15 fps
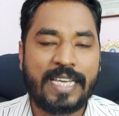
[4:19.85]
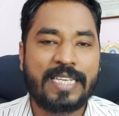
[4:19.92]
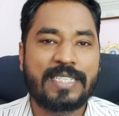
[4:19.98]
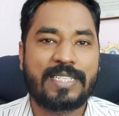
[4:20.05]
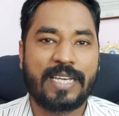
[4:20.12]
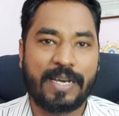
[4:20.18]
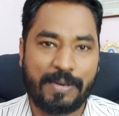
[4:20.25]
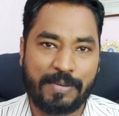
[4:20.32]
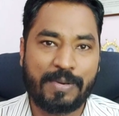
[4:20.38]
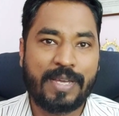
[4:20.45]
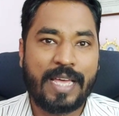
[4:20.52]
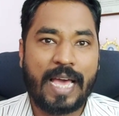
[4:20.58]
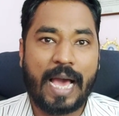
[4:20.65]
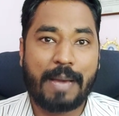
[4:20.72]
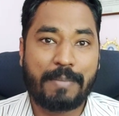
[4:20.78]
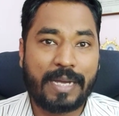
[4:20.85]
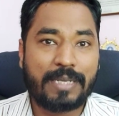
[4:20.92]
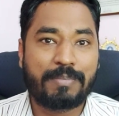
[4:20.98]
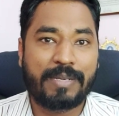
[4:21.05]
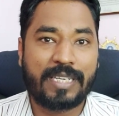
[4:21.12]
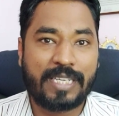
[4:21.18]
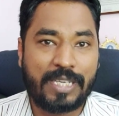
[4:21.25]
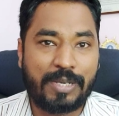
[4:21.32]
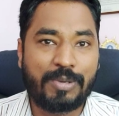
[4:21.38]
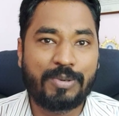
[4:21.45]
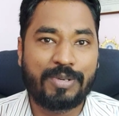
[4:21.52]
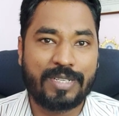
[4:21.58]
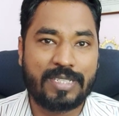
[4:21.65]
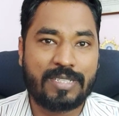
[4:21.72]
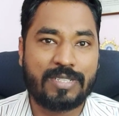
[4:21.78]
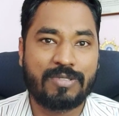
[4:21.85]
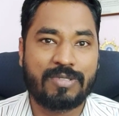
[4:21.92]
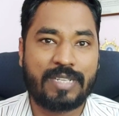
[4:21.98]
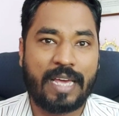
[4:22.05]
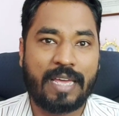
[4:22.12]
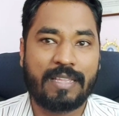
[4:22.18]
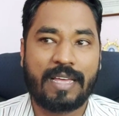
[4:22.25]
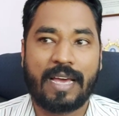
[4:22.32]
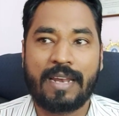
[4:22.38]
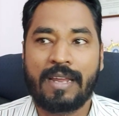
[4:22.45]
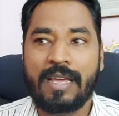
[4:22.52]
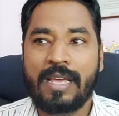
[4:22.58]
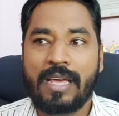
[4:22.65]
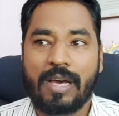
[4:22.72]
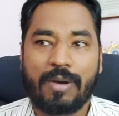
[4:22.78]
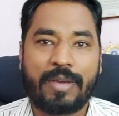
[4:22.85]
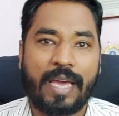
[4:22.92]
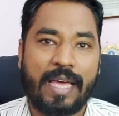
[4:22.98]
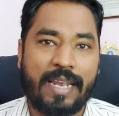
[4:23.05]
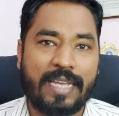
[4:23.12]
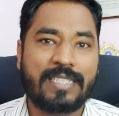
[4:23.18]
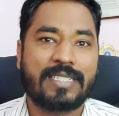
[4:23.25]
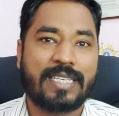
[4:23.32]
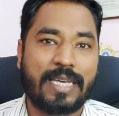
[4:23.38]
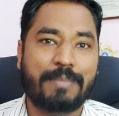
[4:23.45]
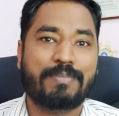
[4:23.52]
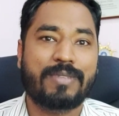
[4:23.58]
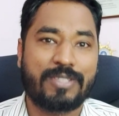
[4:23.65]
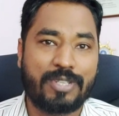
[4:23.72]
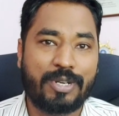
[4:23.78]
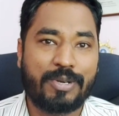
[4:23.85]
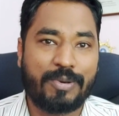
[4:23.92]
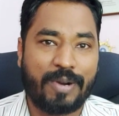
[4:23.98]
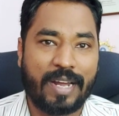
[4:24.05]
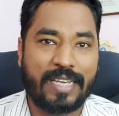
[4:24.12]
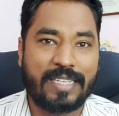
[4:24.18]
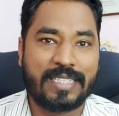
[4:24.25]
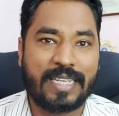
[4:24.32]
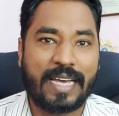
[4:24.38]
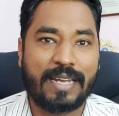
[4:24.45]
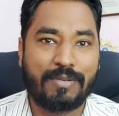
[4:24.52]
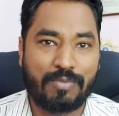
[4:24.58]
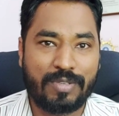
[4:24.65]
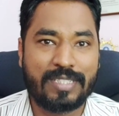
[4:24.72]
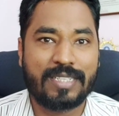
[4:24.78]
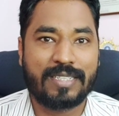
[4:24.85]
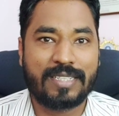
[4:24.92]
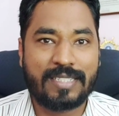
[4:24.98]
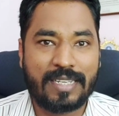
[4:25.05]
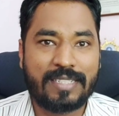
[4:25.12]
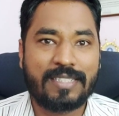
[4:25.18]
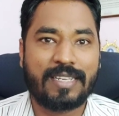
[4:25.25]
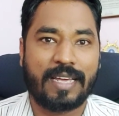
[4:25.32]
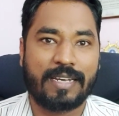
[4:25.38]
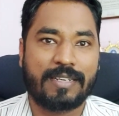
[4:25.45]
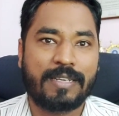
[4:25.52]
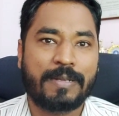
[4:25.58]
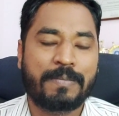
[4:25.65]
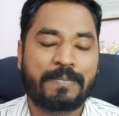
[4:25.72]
So I might be curious to say that, okay, let's skip the sunrise and visit the sunset.